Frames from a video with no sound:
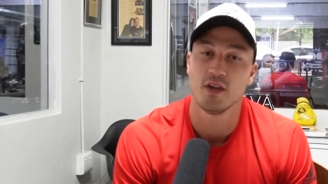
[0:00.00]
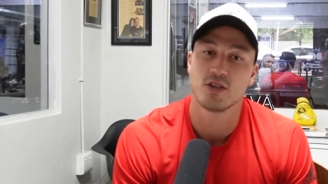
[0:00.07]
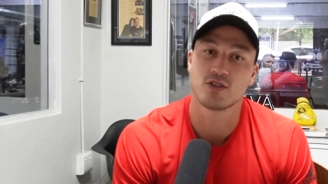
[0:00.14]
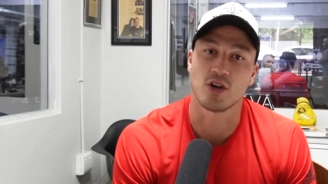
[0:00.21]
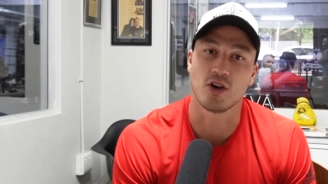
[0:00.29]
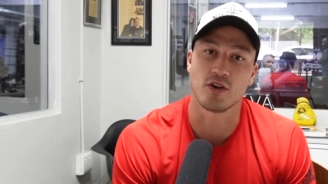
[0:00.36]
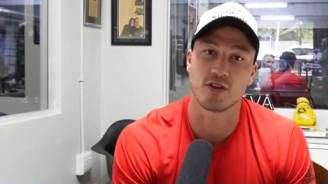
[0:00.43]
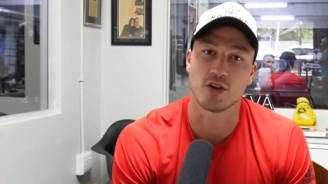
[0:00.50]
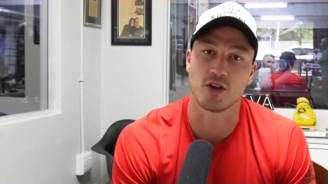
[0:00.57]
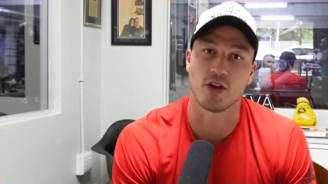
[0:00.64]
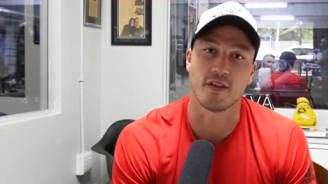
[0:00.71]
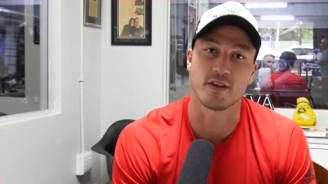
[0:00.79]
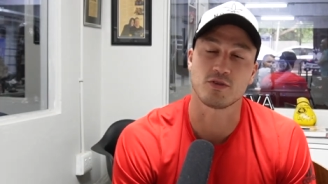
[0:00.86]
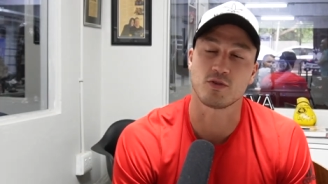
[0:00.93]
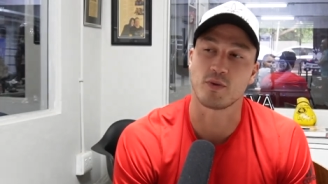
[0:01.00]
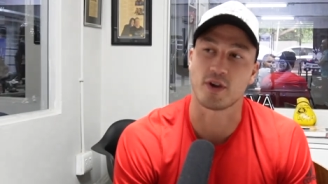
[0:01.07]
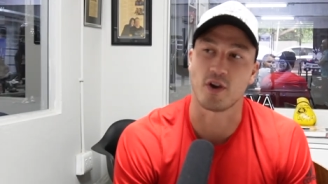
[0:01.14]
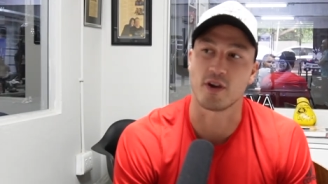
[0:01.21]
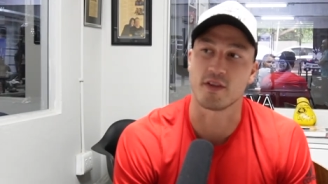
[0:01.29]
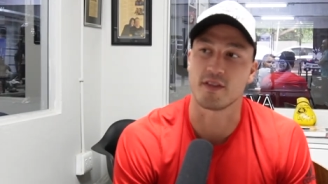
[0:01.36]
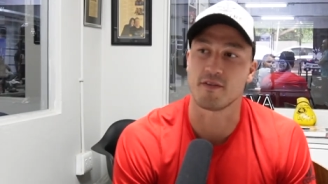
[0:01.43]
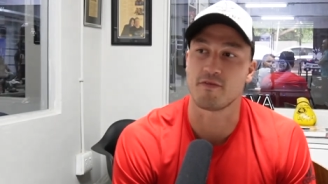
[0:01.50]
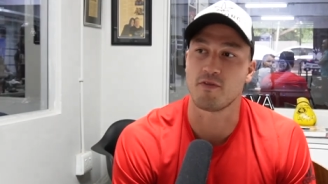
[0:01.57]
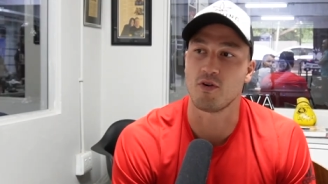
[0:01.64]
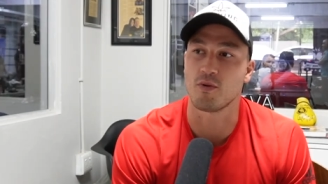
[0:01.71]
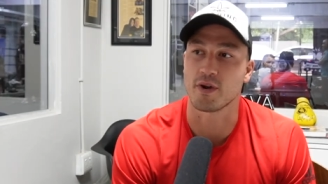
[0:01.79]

So, you know, that's what we're going there for.